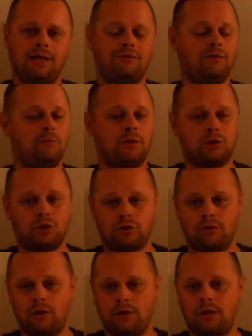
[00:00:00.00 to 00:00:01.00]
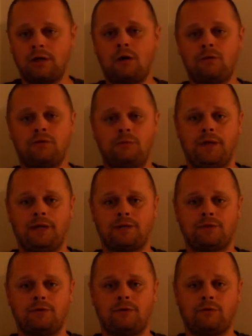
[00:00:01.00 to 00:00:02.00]
If you've been struggling all
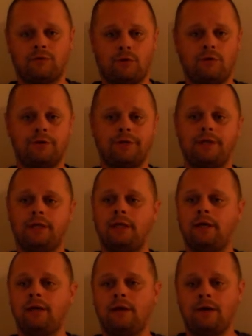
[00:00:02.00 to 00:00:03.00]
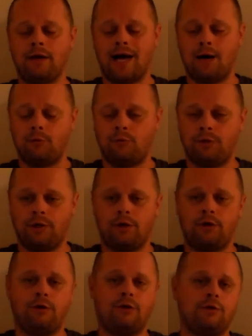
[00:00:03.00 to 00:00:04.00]
semester, certainly I would
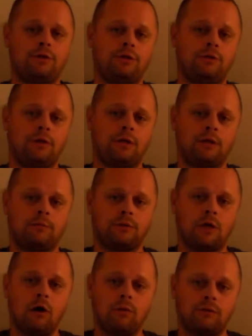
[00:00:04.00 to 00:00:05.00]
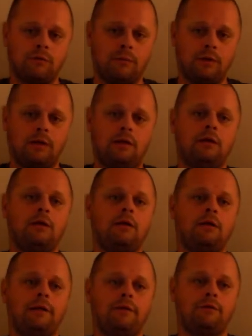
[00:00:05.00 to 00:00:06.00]
really urge you to come talk to me.
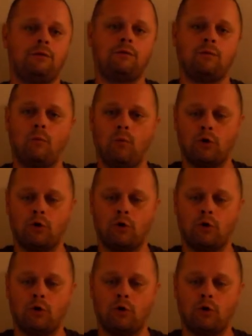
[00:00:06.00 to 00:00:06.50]
Let's do some